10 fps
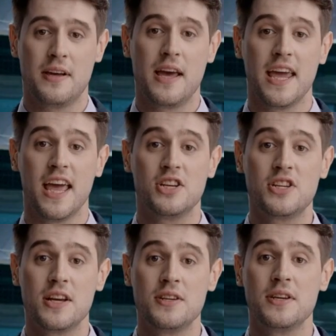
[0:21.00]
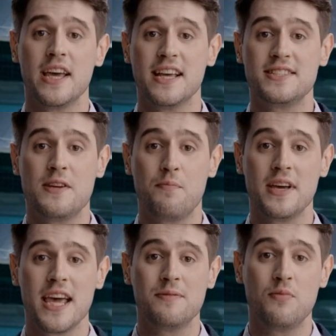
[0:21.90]
In Asia, gains in
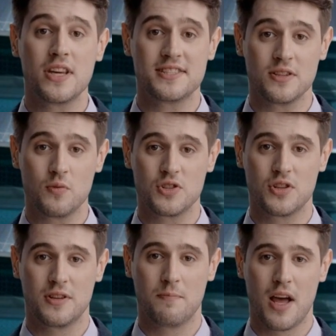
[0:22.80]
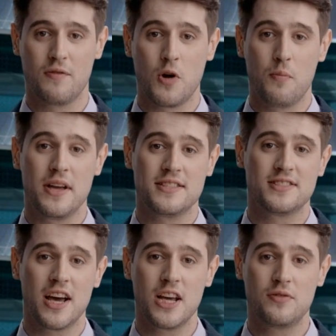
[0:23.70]
PS prices were driven by
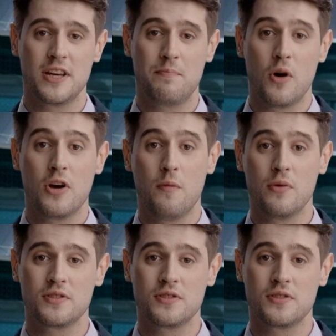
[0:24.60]
robust styrene monomer